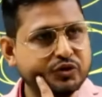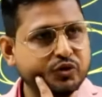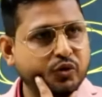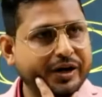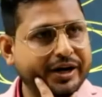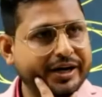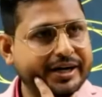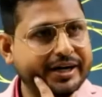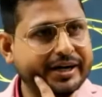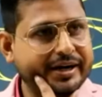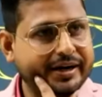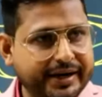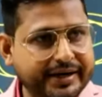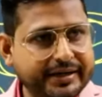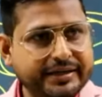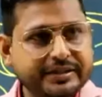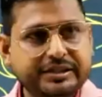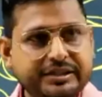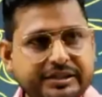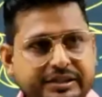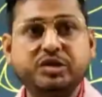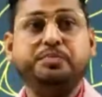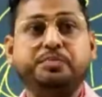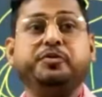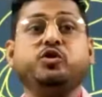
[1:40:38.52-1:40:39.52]
Unit, right?
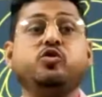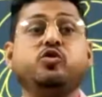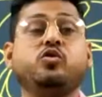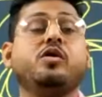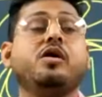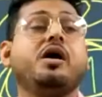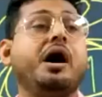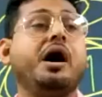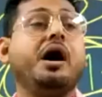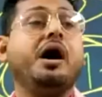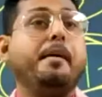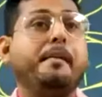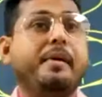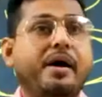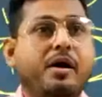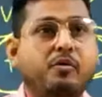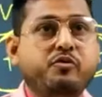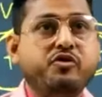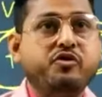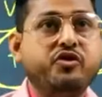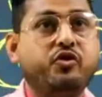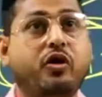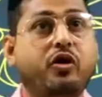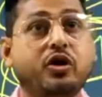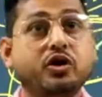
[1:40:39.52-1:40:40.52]
CPU. We
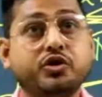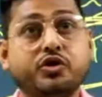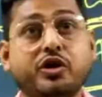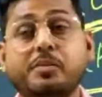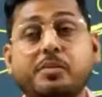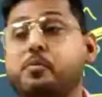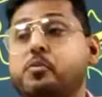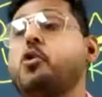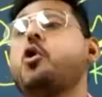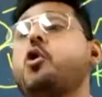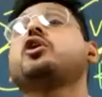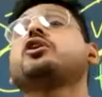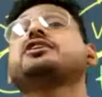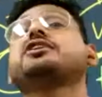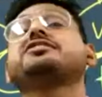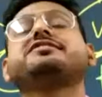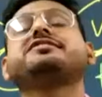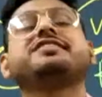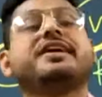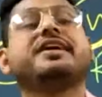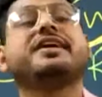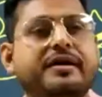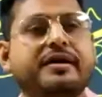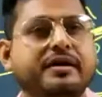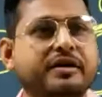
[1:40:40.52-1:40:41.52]
also call
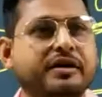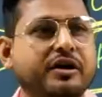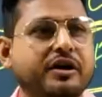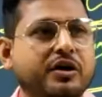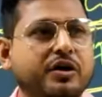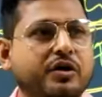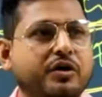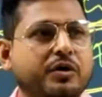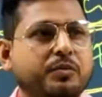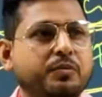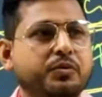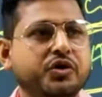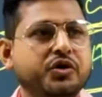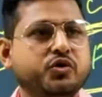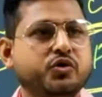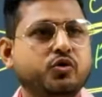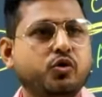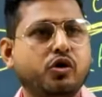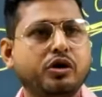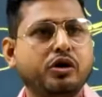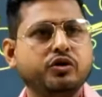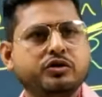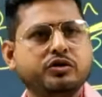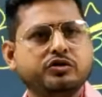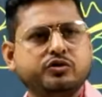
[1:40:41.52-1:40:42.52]
processor. We call
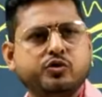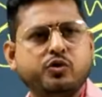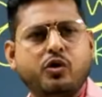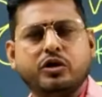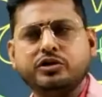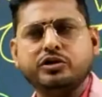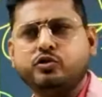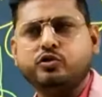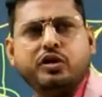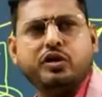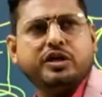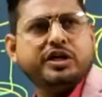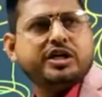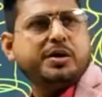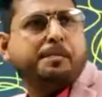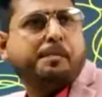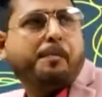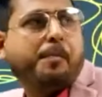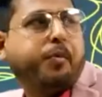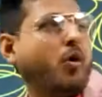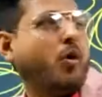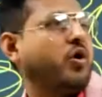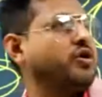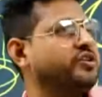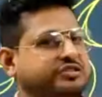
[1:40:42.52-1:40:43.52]
also call a
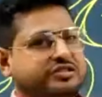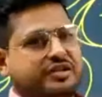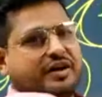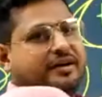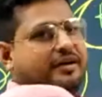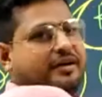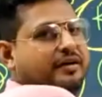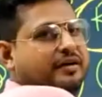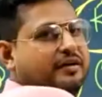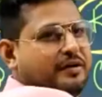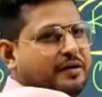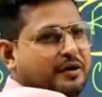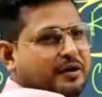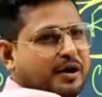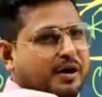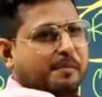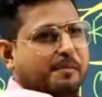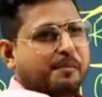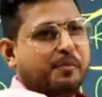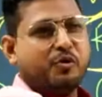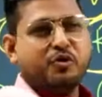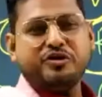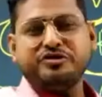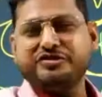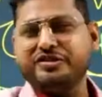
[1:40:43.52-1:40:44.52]
processor.
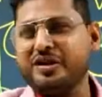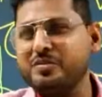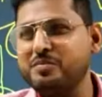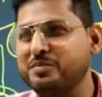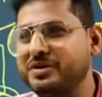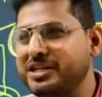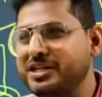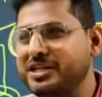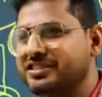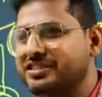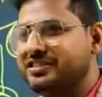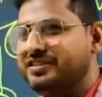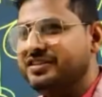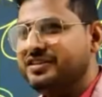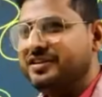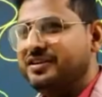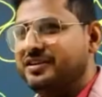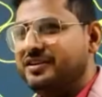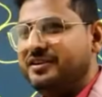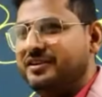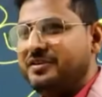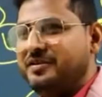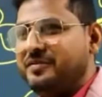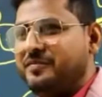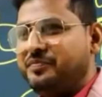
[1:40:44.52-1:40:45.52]
Processor means
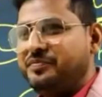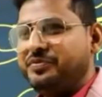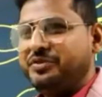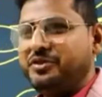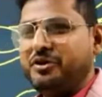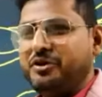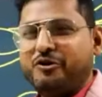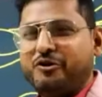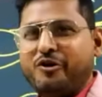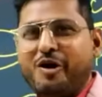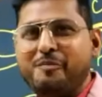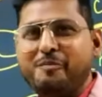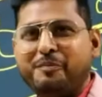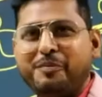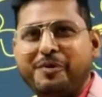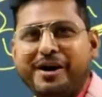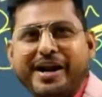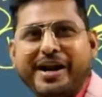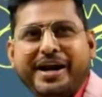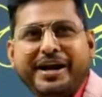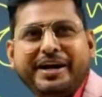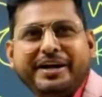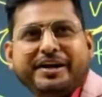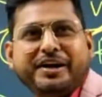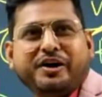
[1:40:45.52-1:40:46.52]
the
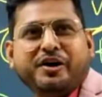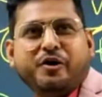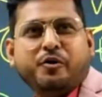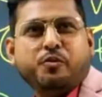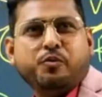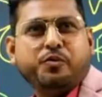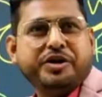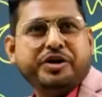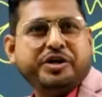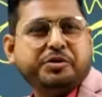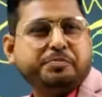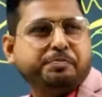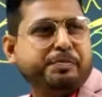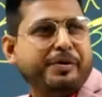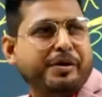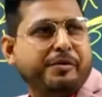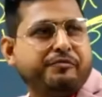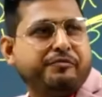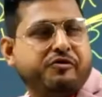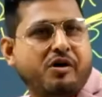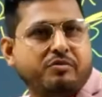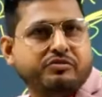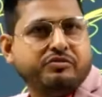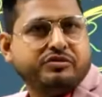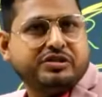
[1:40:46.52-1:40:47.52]
component which
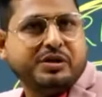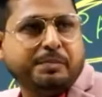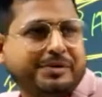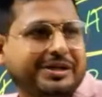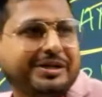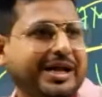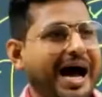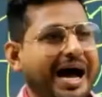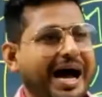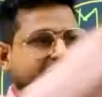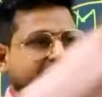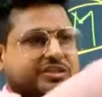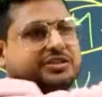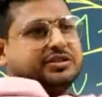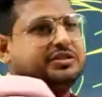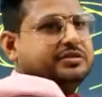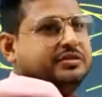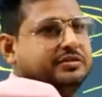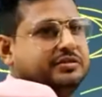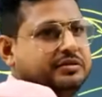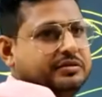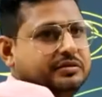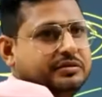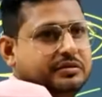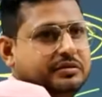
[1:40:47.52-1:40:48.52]
performs some task.
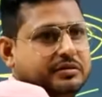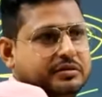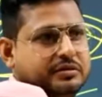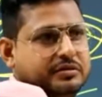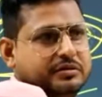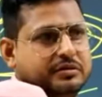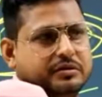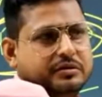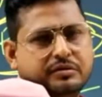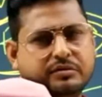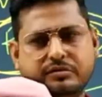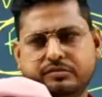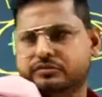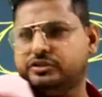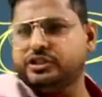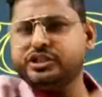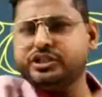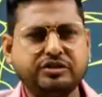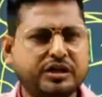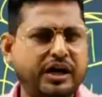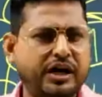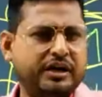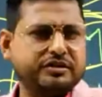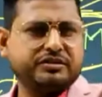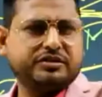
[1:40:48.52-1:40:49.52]
This
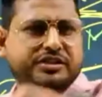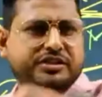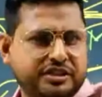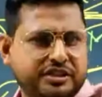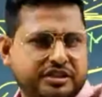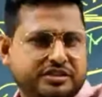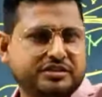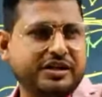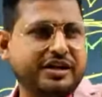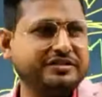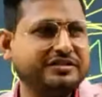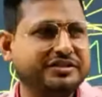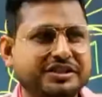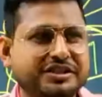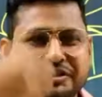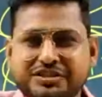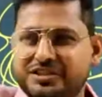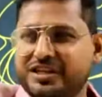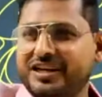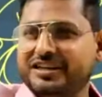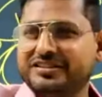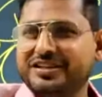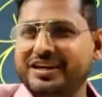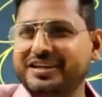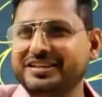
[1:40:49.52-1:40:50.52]
task,
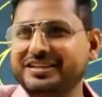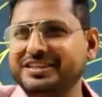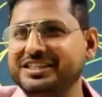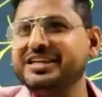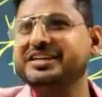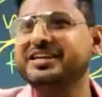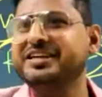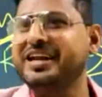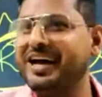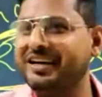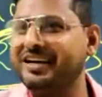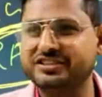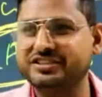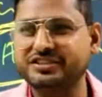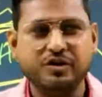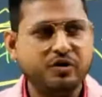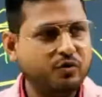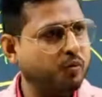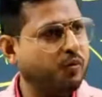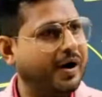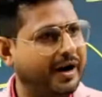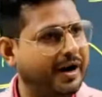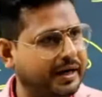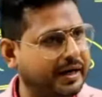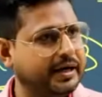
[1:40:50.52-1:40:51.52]
right? These are tasks,
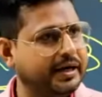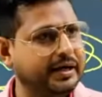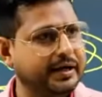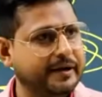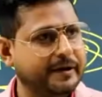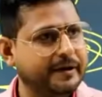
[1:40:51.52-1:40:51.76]
work.